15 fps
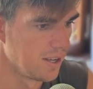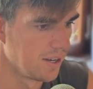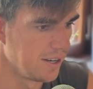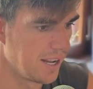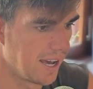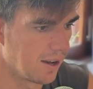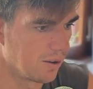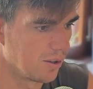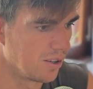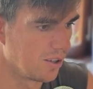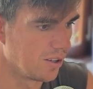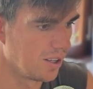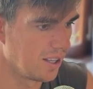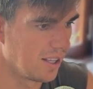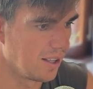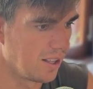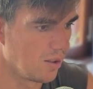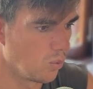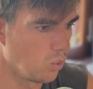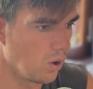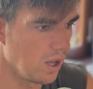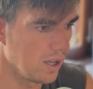Now,
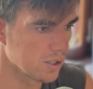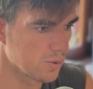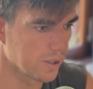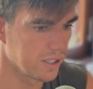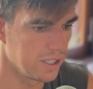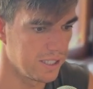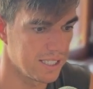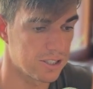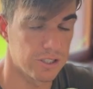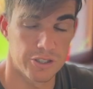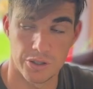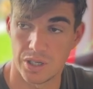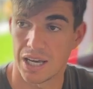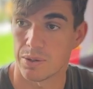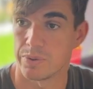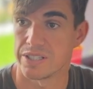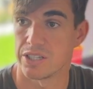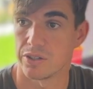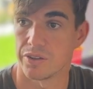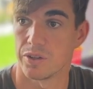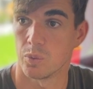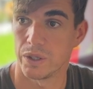what else we're going to need to do, like we did
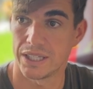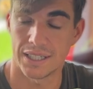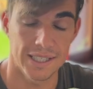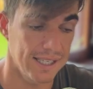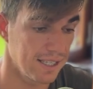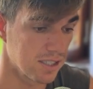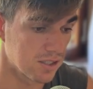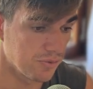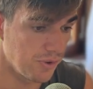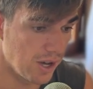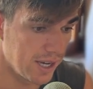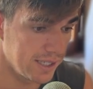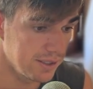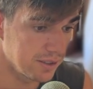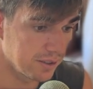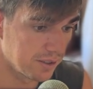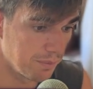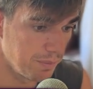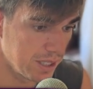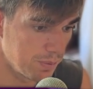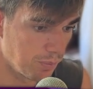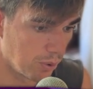on the weekly, is find the
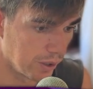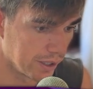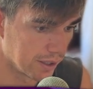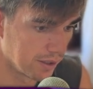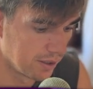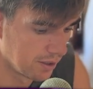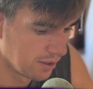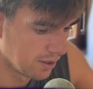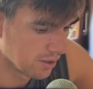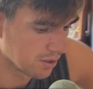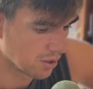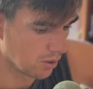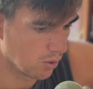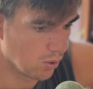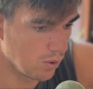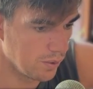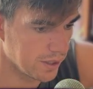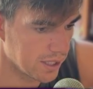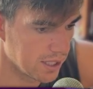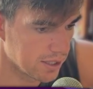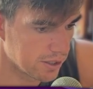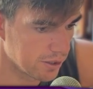midpoint. So all we're
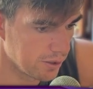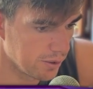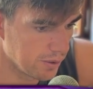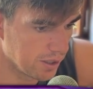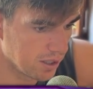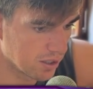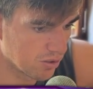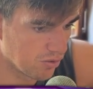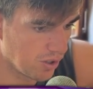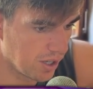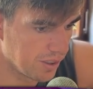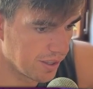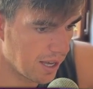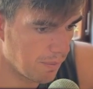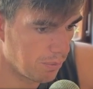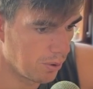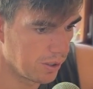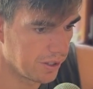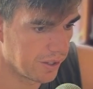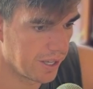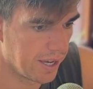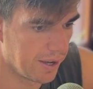going to do is find that
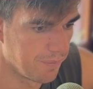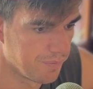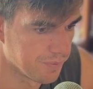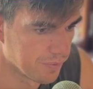point there